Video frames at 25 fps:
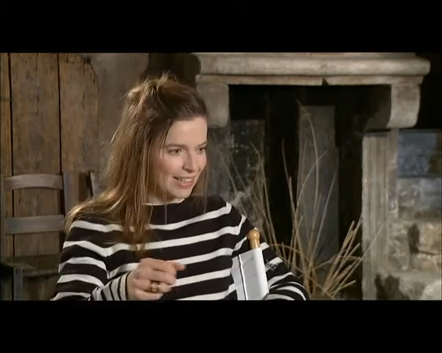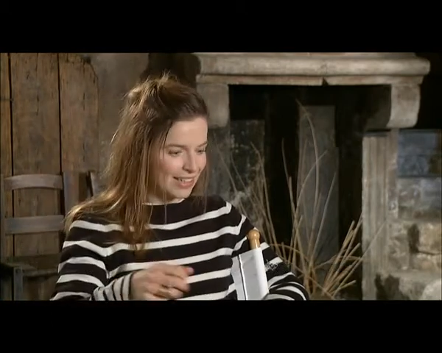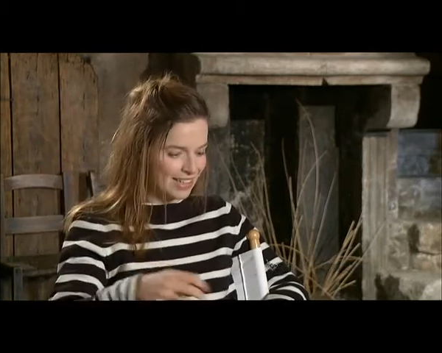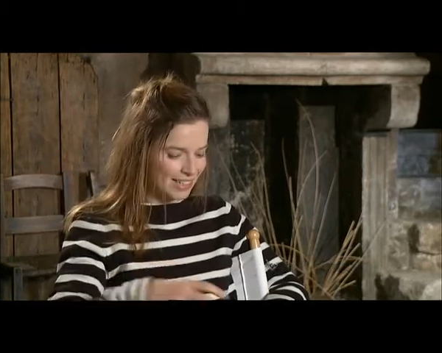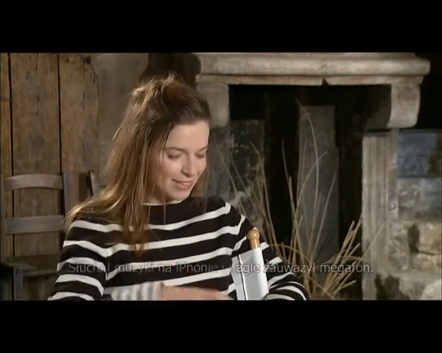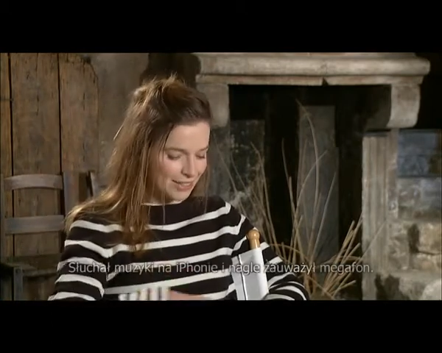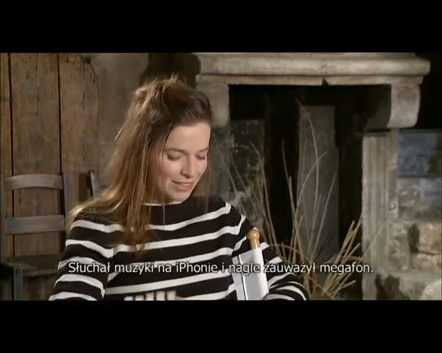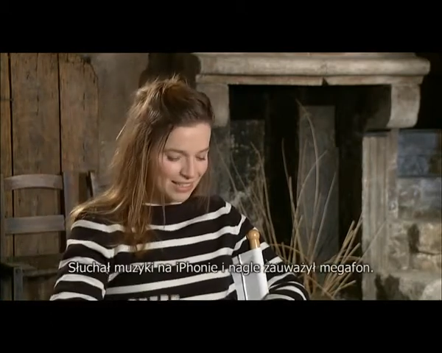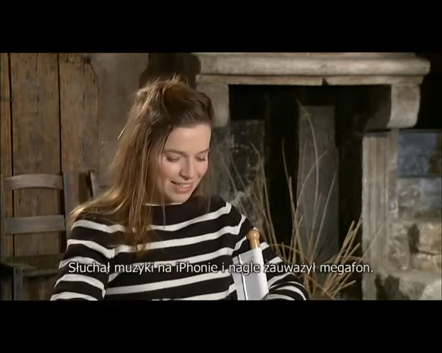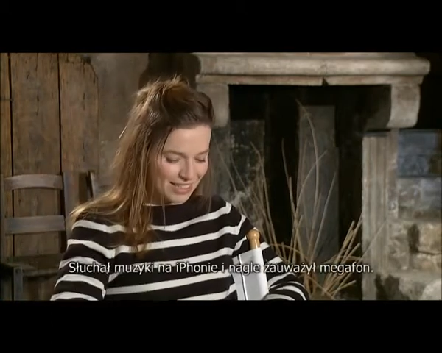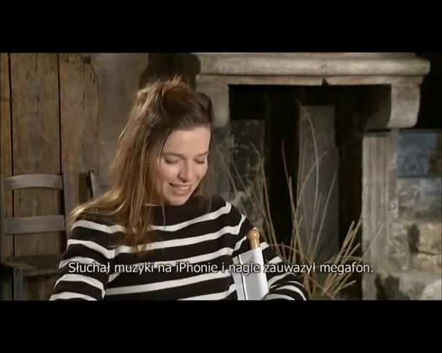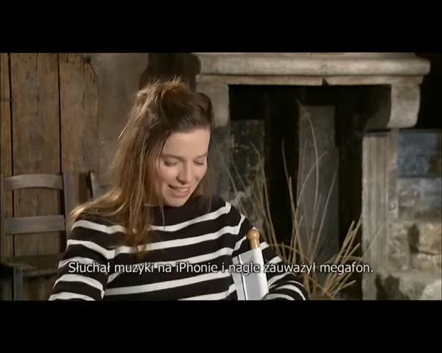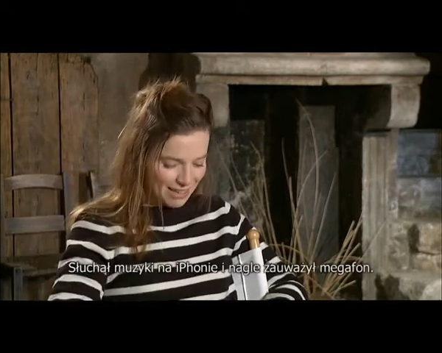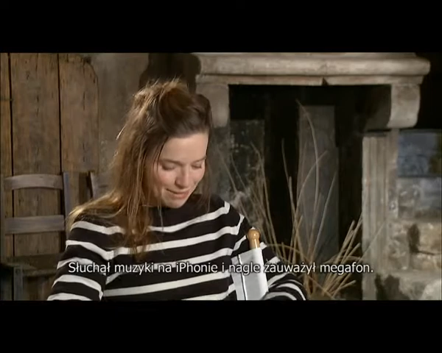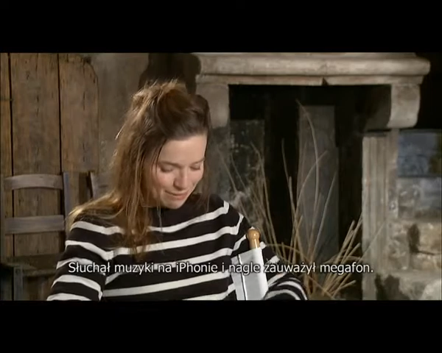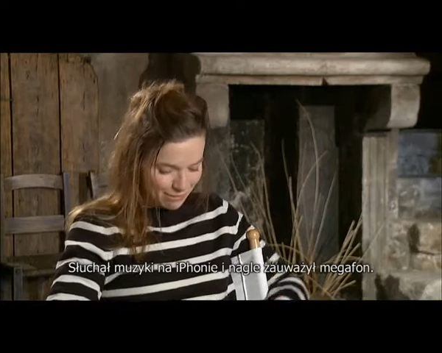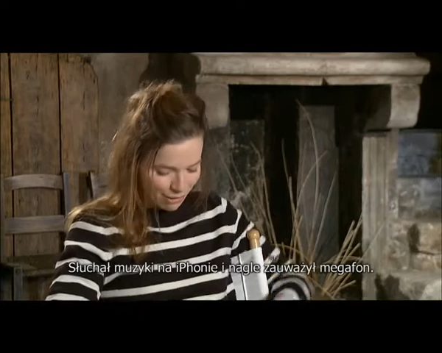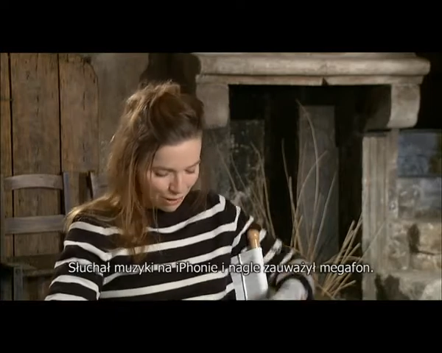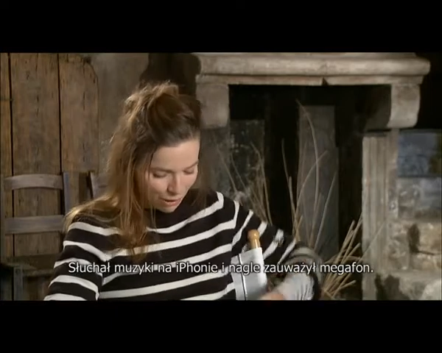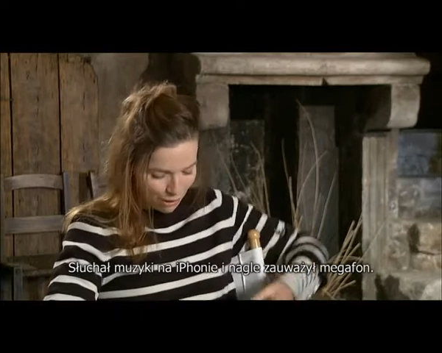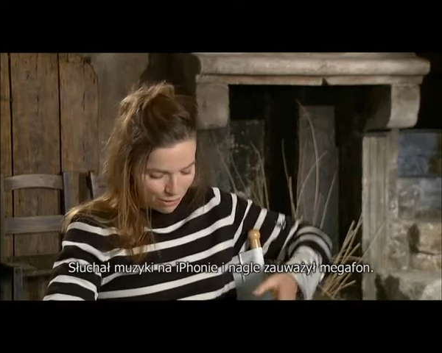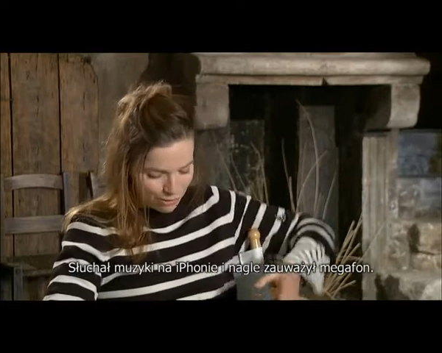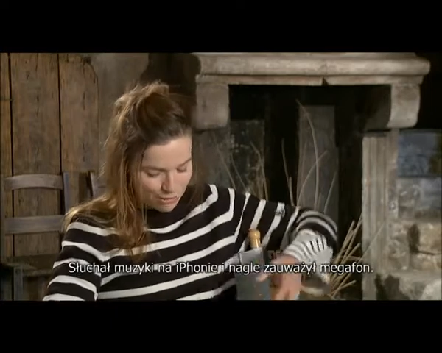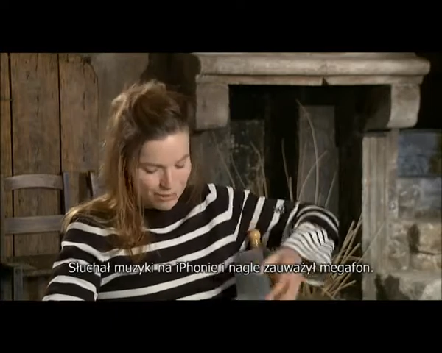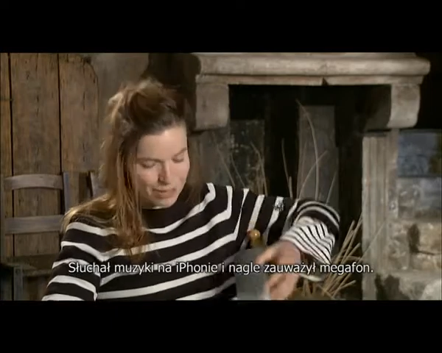you see him
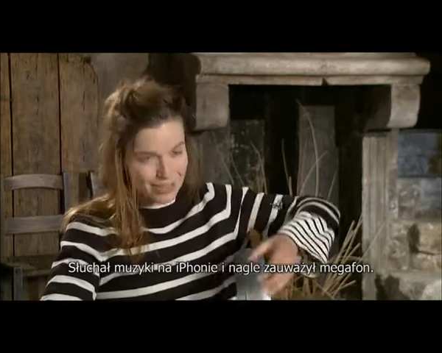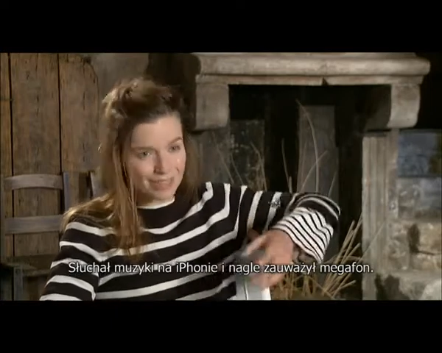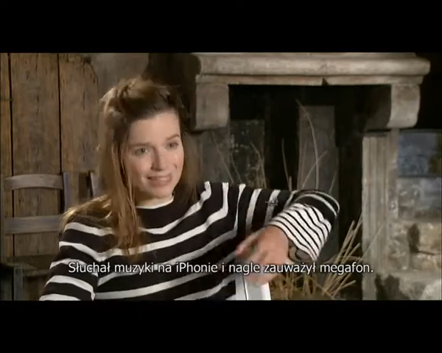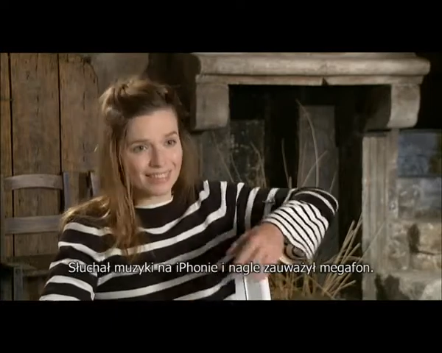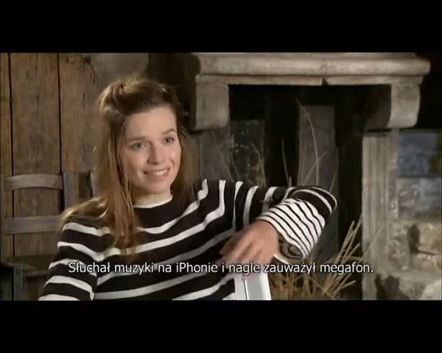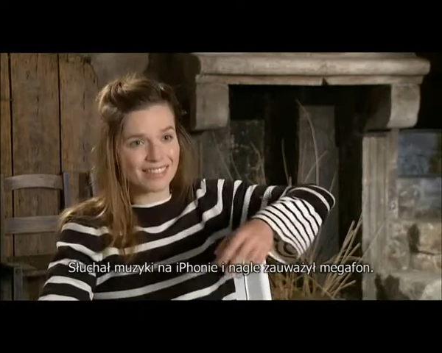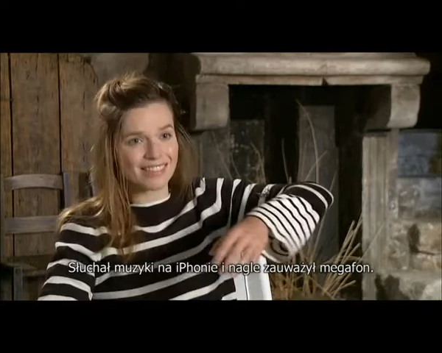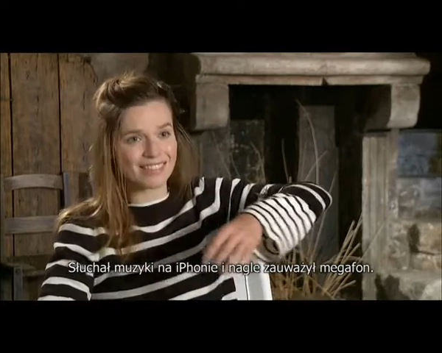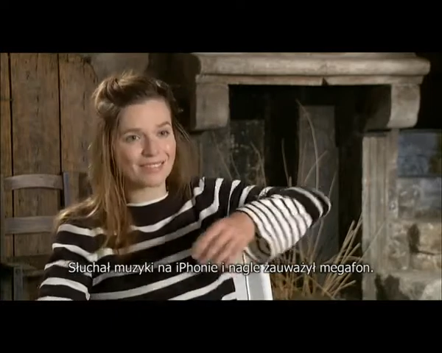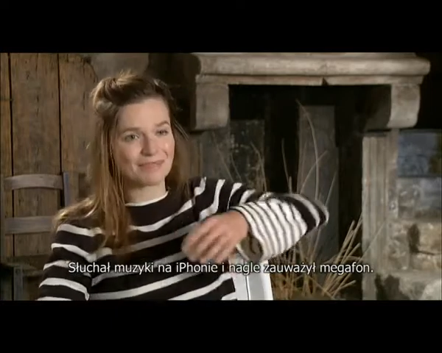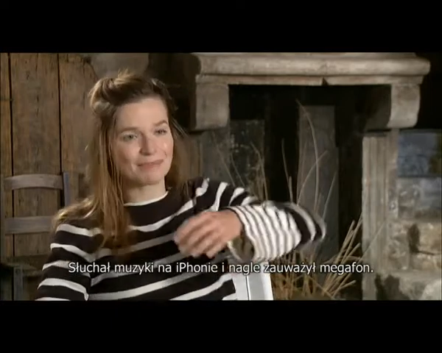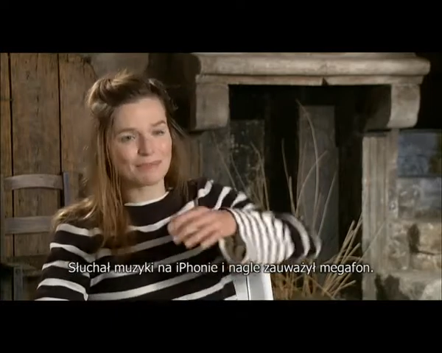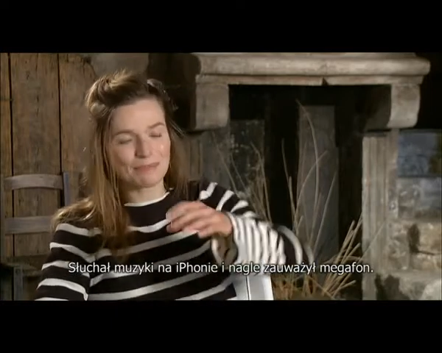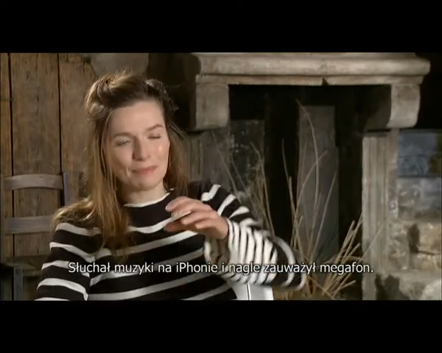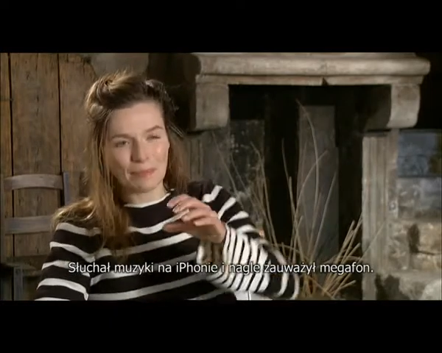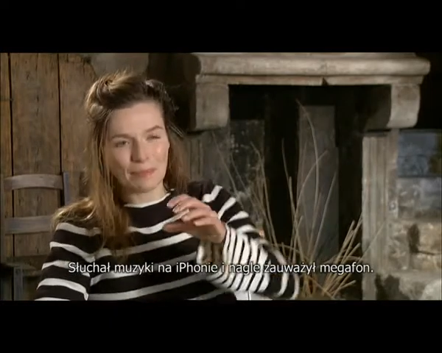go with his